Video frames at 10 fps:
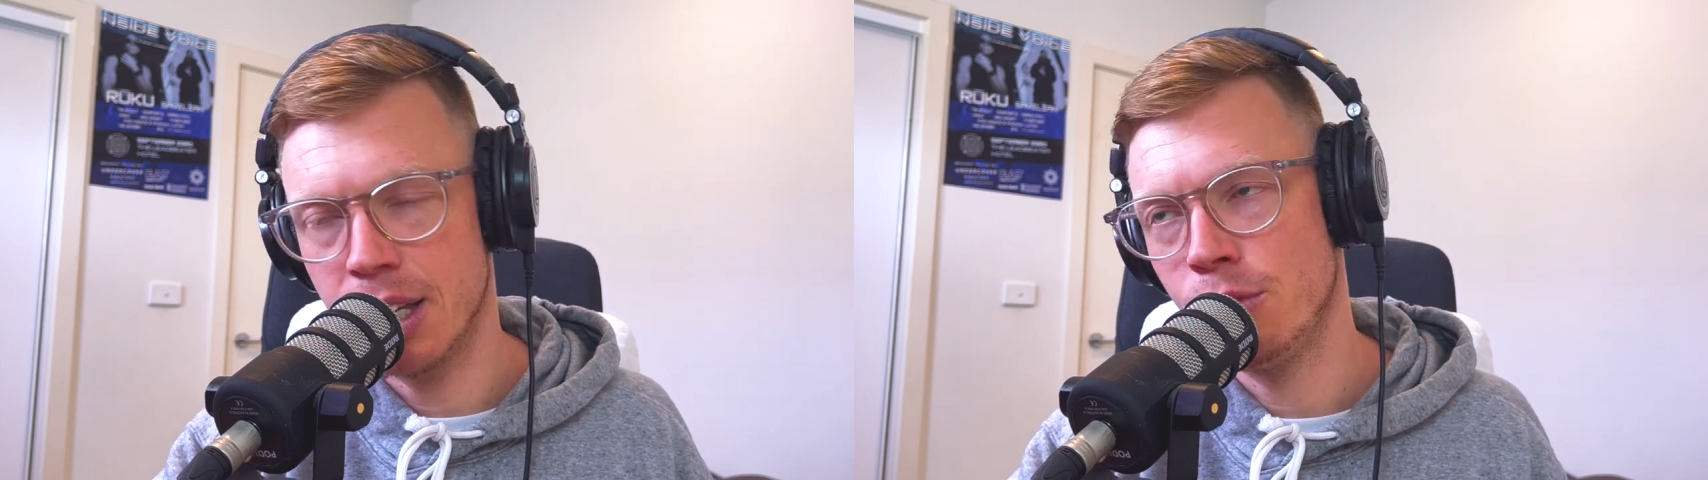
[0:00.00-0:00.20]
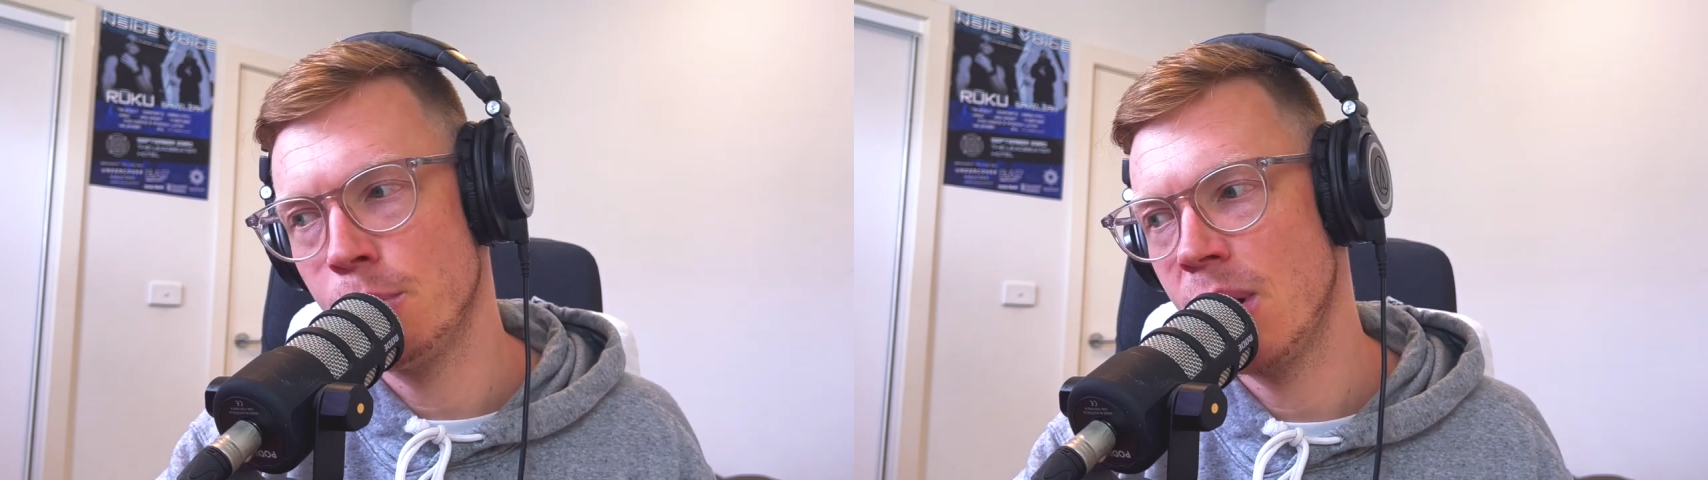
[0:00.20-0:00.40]

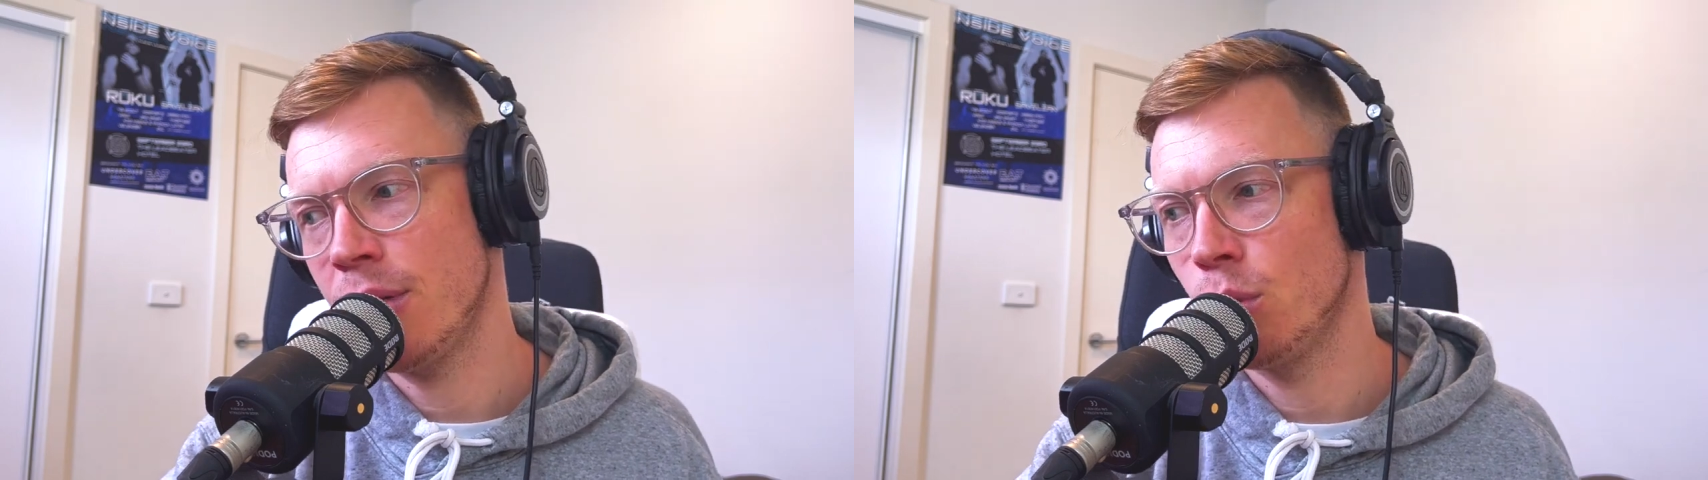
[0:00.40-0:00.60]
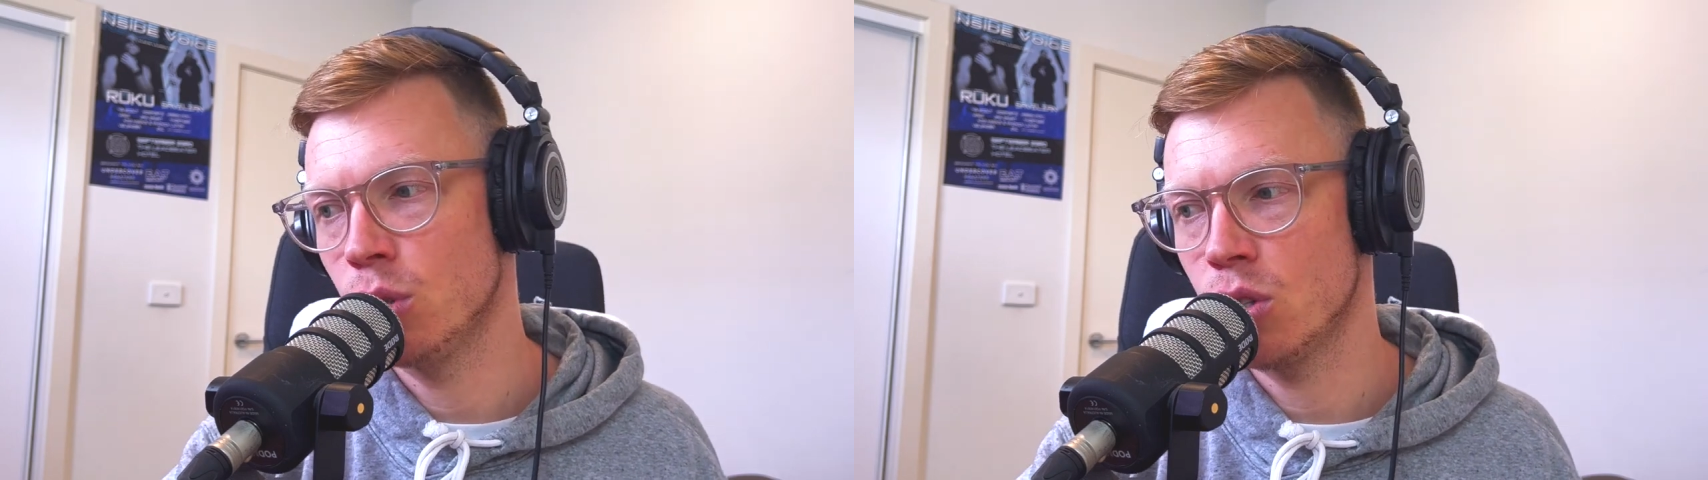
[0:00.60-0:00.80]
give you my
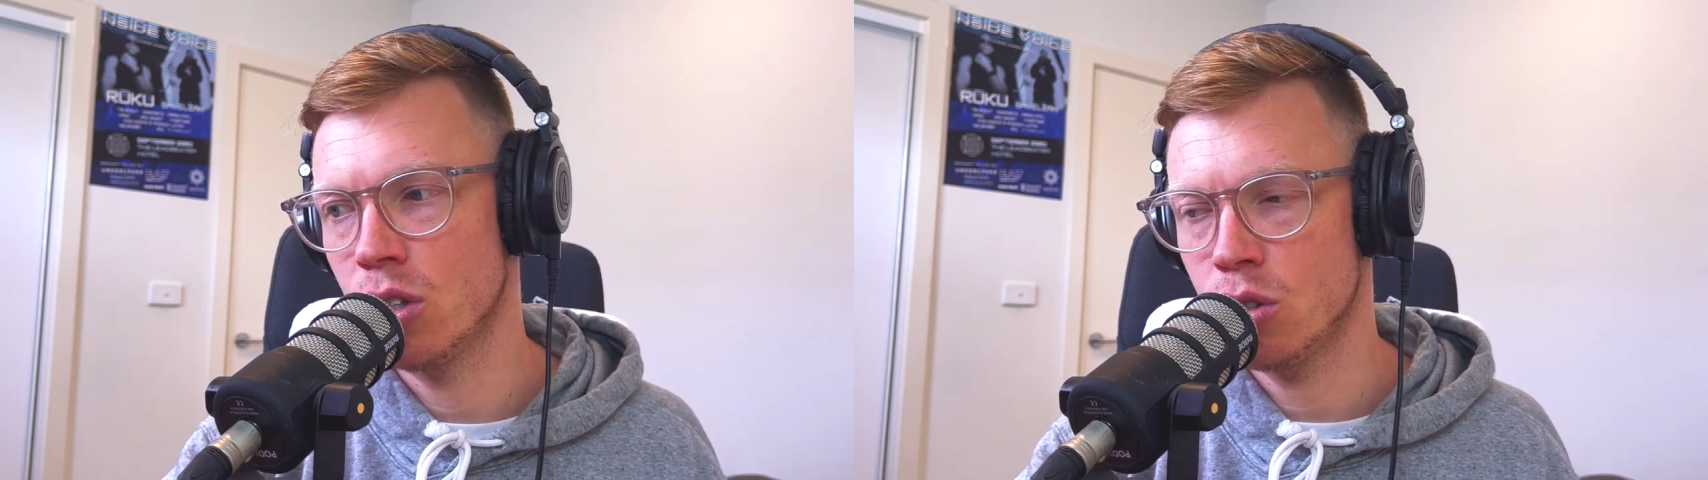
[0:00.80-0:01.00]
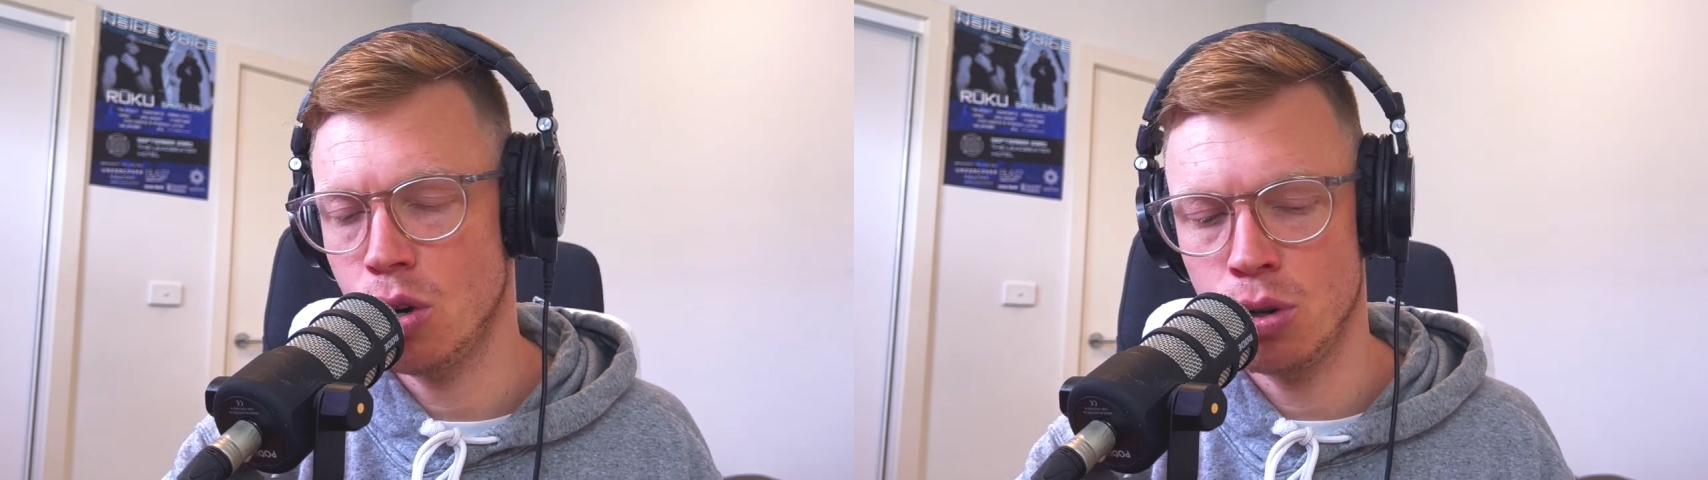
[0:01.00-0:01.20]
thoughts on
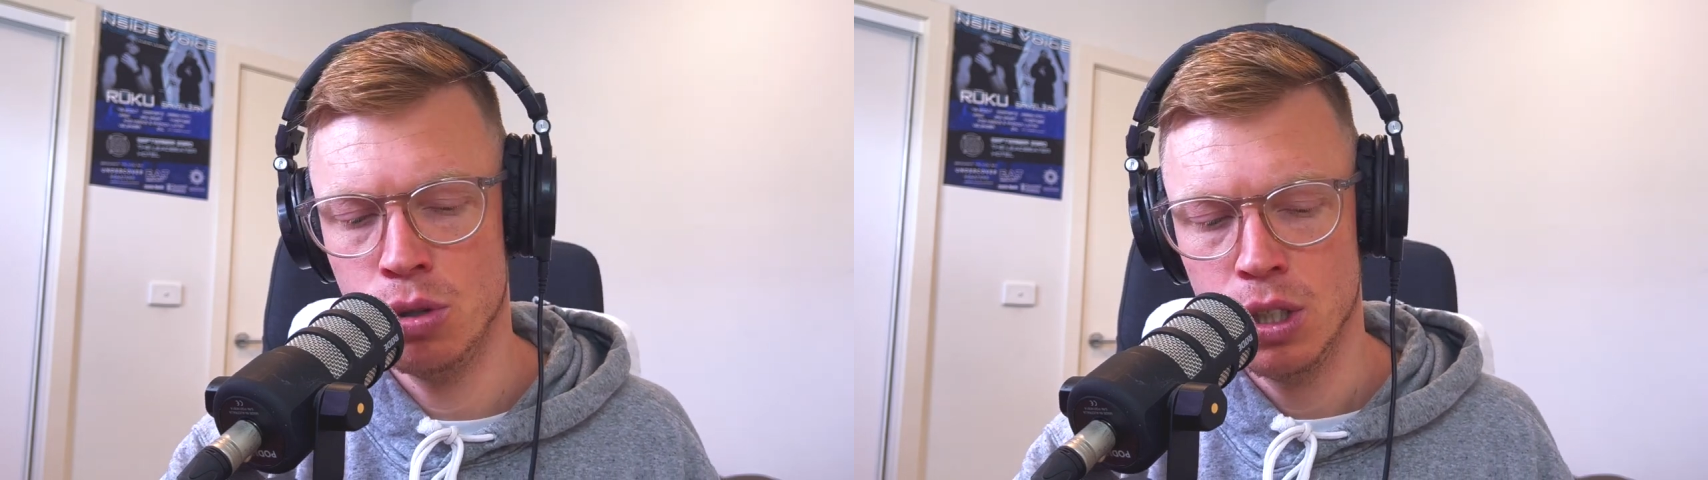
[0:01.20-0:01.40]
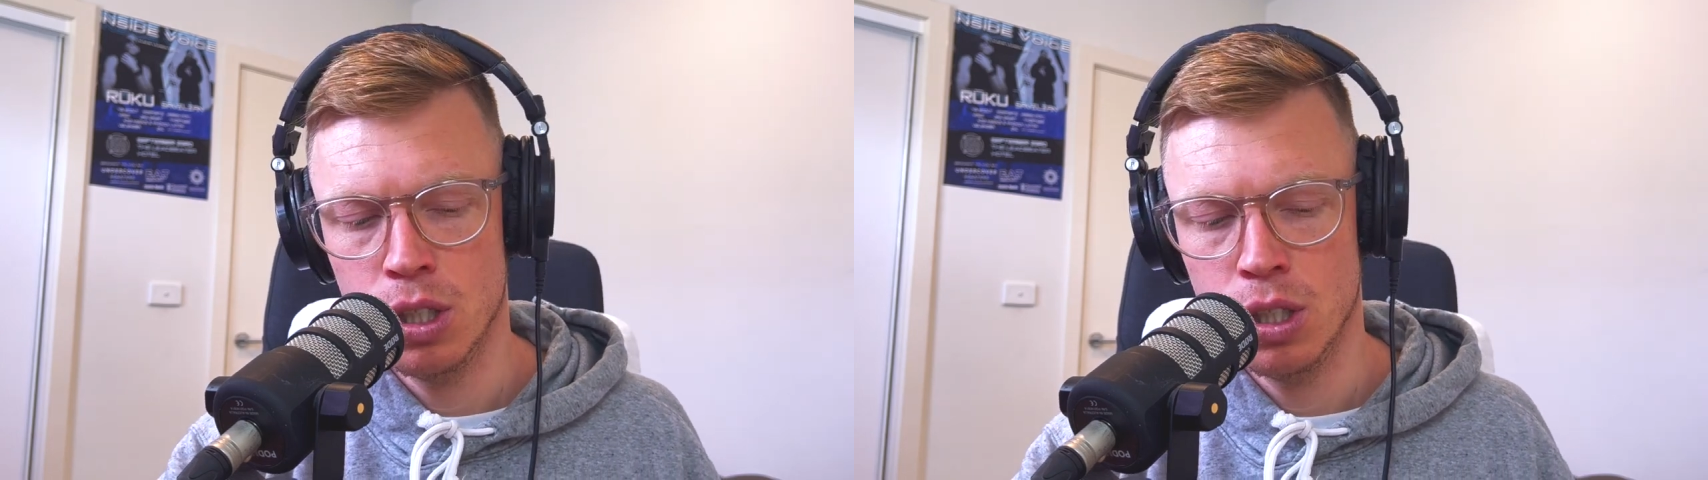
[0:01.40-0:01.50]
it. So,